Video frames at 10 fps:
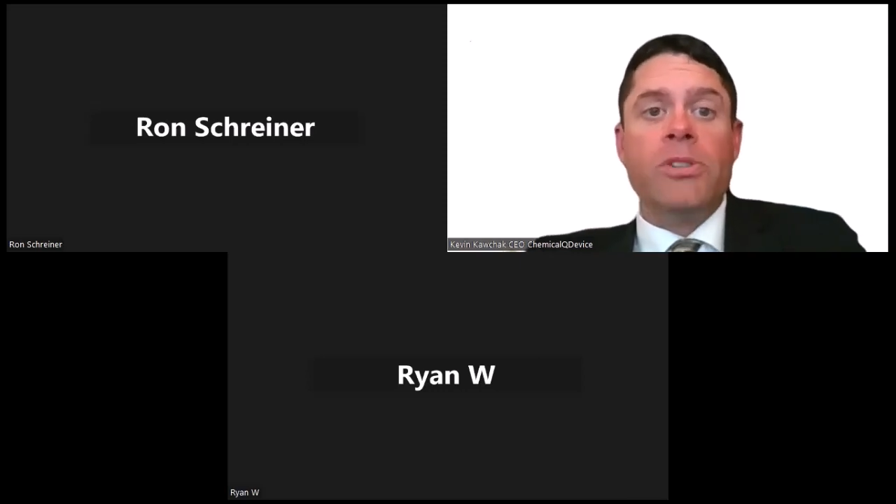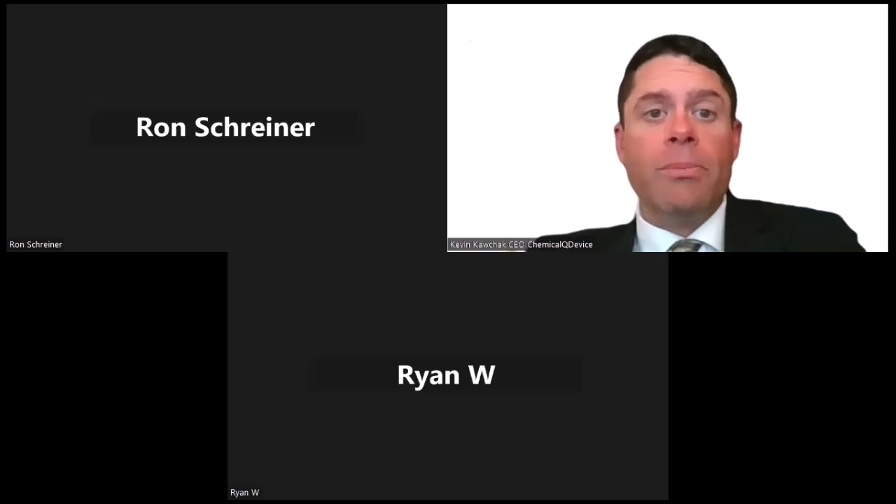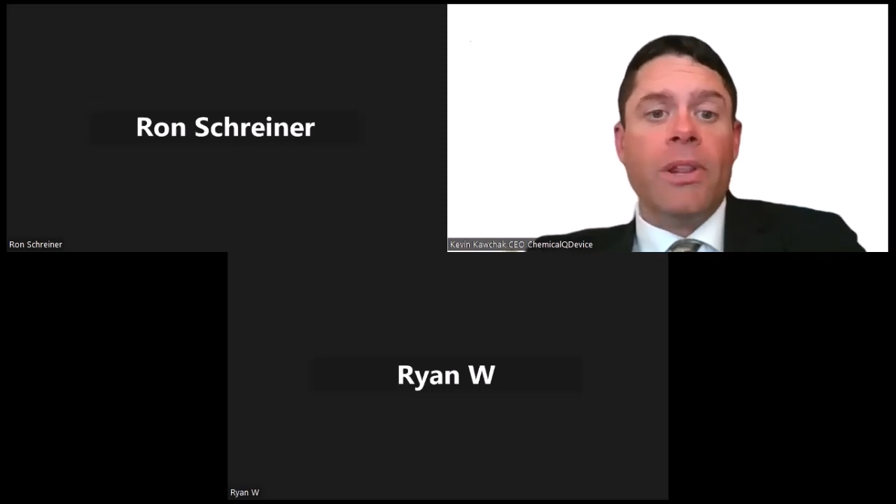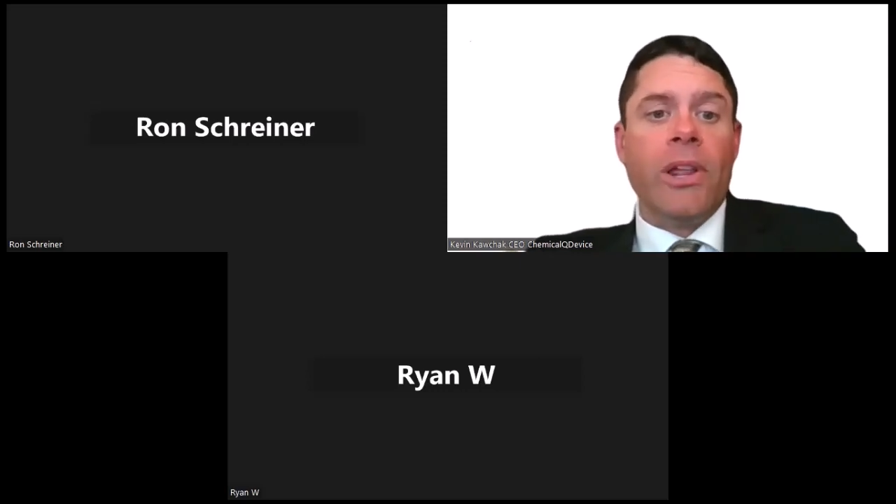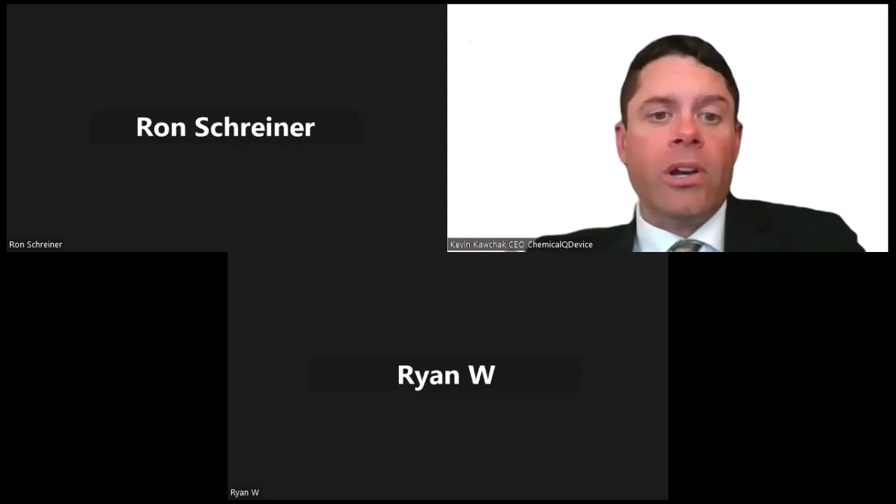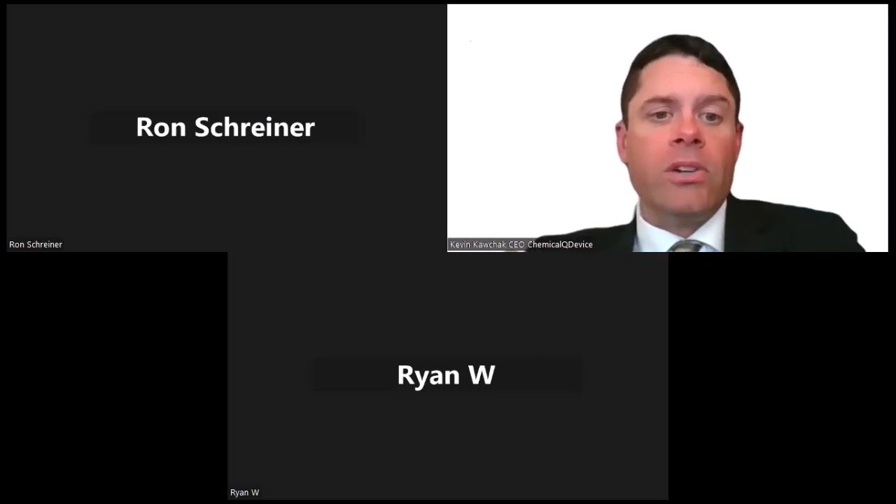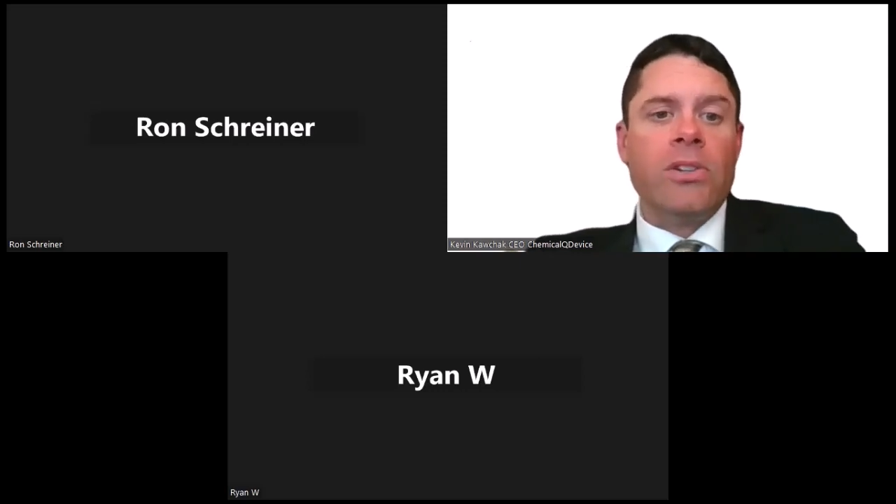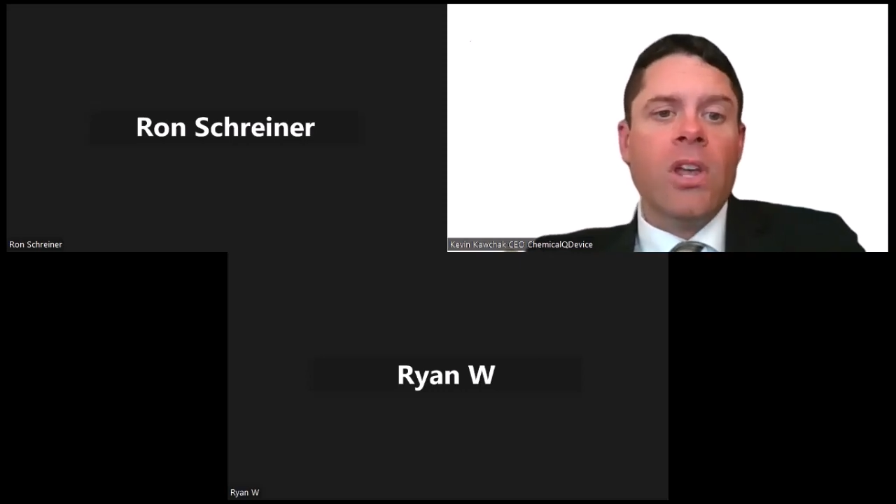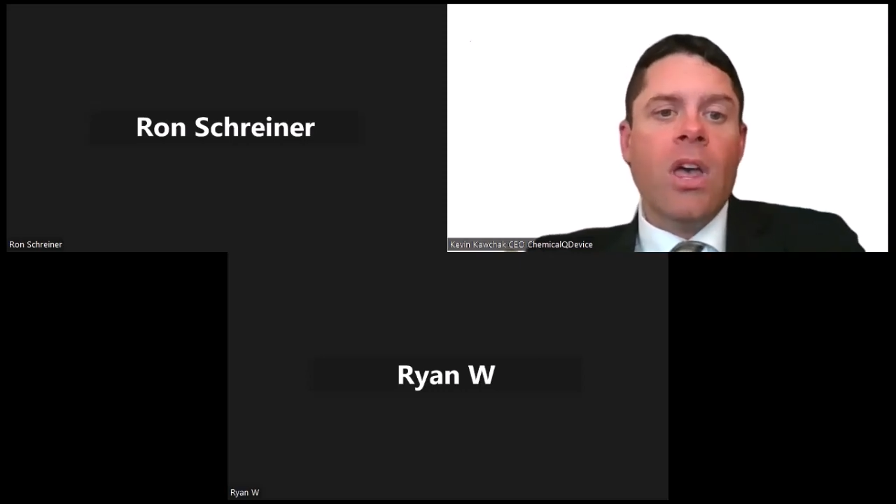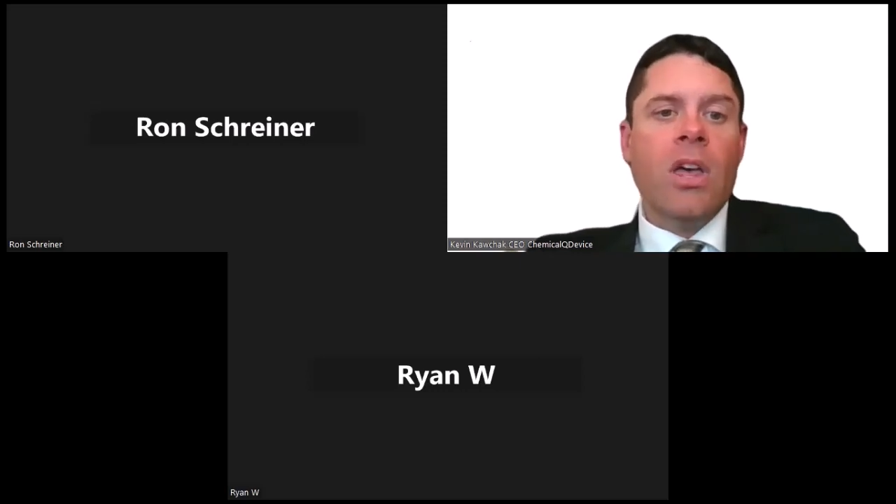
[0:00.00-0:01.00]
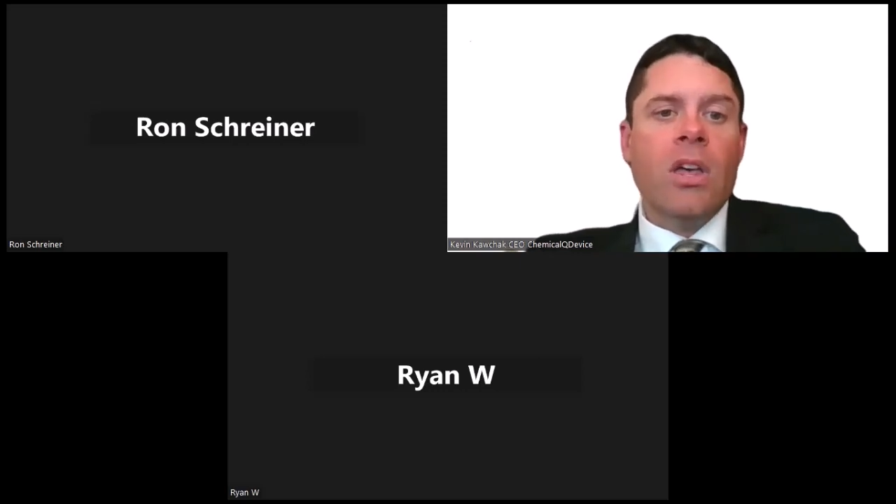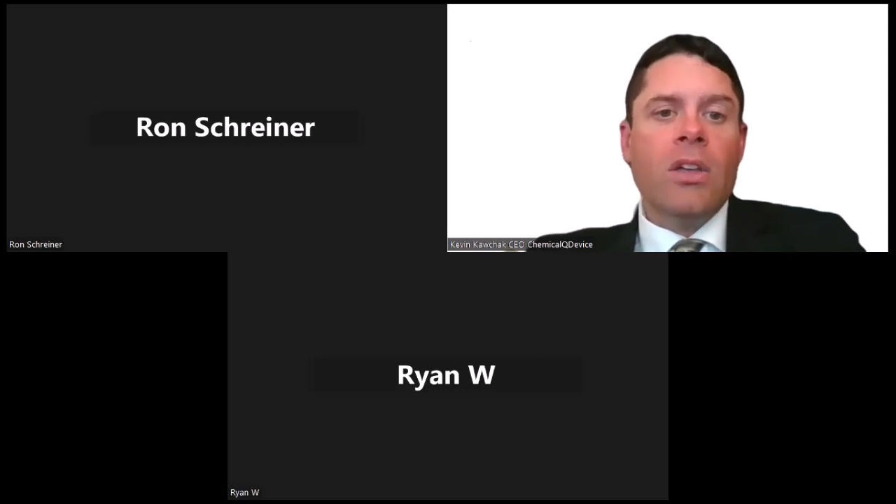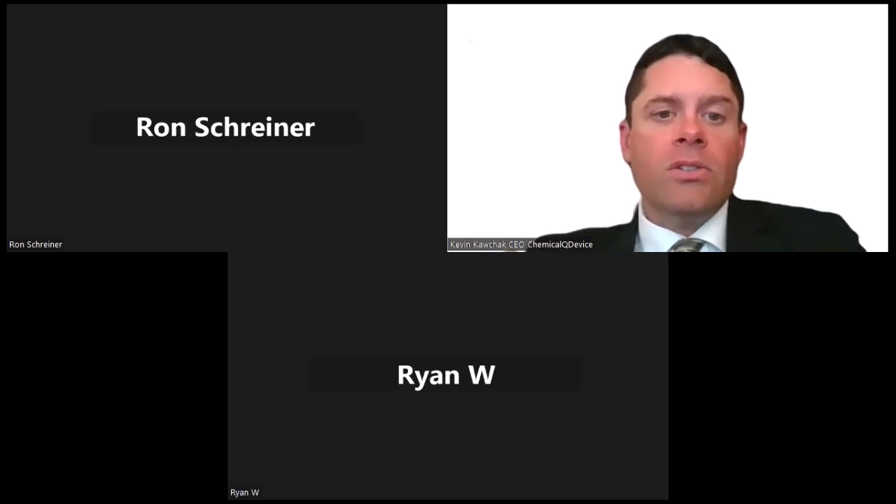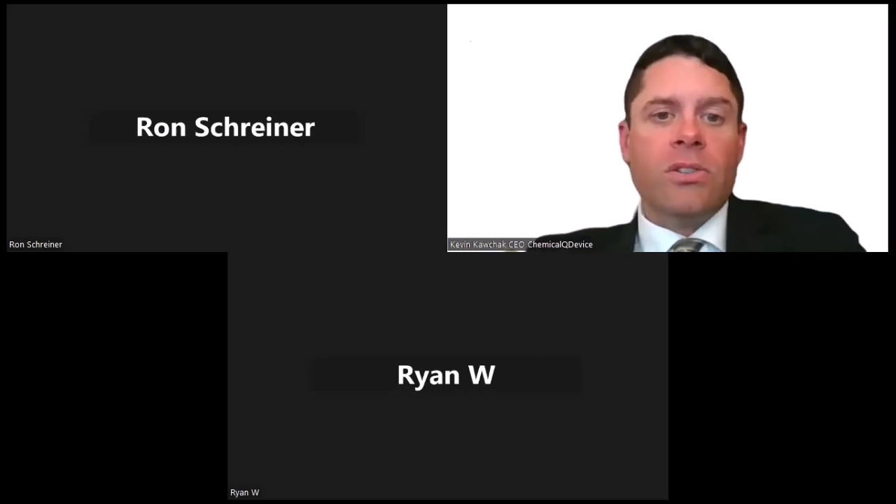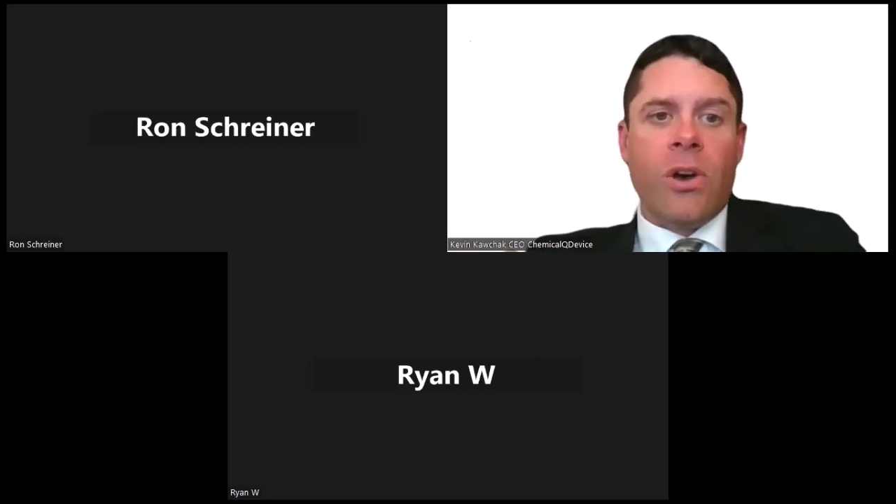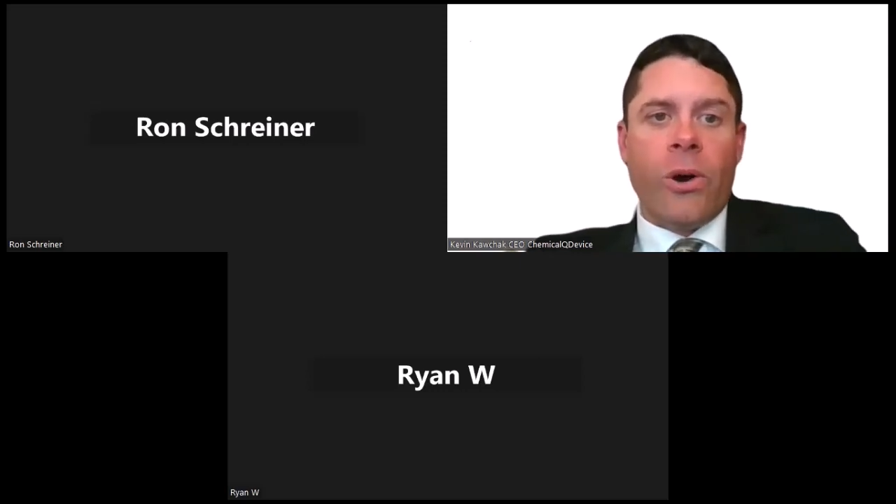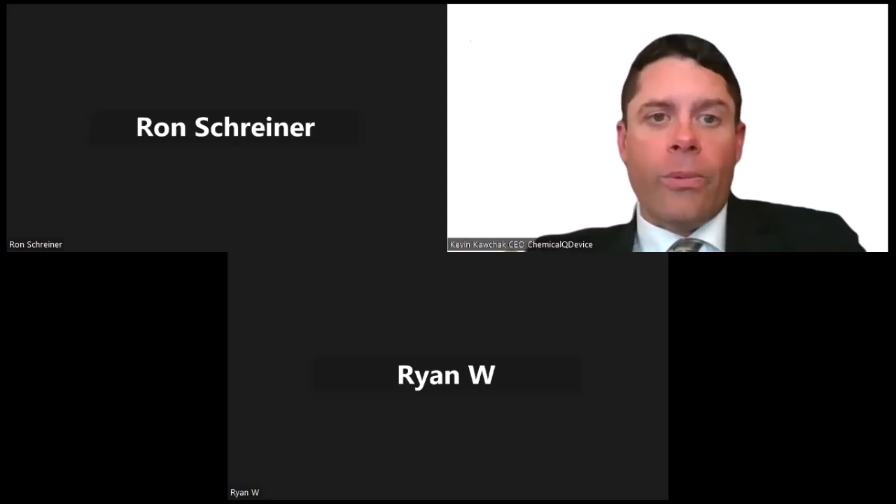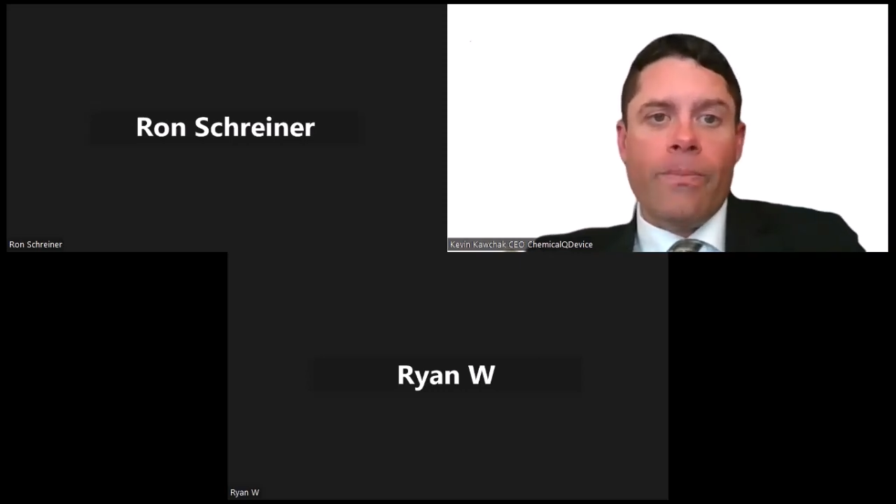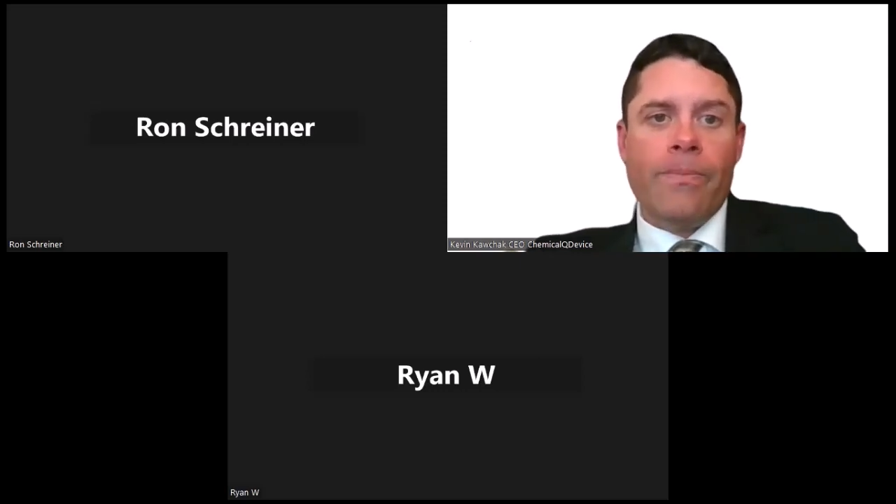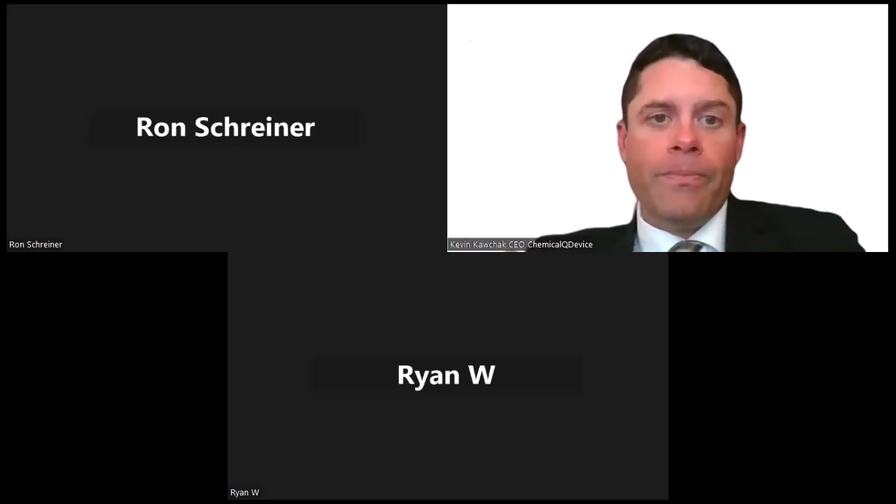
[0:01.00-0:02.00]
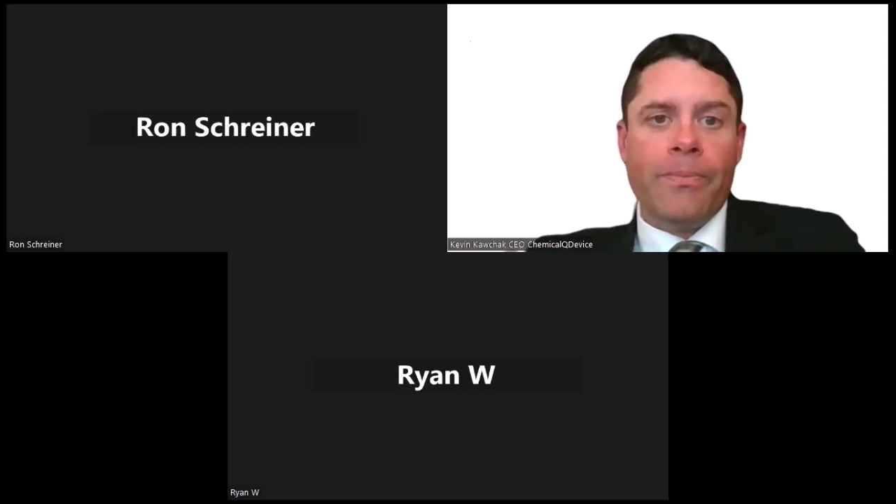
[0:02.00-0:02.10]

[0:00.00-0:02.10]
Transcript: simulators. So.